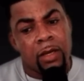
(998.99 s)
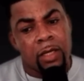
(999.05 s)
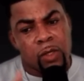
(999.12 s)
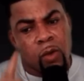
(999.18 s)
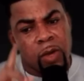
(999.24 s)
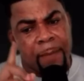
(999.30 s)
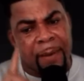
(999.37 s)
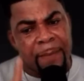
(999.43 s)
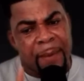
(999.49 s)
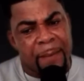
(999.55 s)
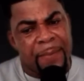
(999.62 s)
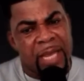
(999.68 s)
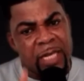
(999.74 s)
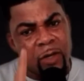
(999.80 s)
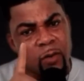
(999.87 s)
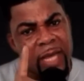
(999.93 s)
So we papa
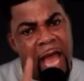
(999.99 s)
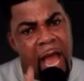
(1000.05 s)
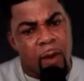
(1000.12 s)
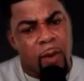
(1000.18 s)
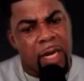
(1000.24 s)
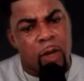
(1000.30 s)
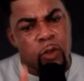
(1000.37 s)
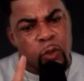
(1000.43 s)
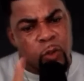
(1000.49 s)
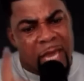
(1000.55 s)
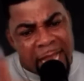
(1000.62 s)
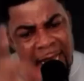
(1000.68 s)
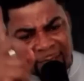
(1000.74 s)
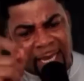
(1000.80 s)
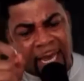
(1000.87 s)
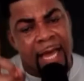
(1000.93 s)
penyin no we akwala osua
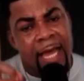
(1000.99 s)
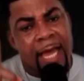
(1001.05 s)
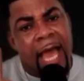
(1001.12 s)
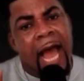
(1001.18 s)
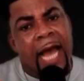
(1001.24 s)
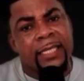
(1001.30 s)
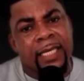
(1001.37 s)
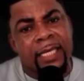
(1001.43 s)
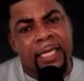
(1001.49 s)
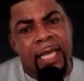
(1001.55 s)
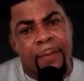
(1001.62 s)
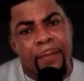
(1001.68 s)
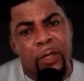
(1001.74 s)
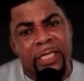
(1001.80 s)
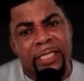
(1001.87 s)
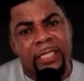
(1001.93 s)
nyansa. Aha se ye
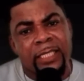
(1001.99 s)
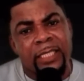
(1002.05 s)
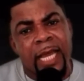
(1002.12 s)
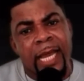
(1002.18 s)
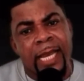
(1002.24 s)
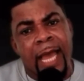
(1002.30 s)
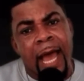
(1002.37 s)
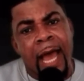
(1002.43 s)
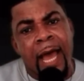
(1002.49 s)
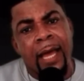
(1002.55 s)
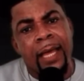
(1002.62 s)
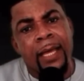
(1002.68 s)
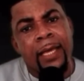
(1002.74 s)
politics ne ne ha.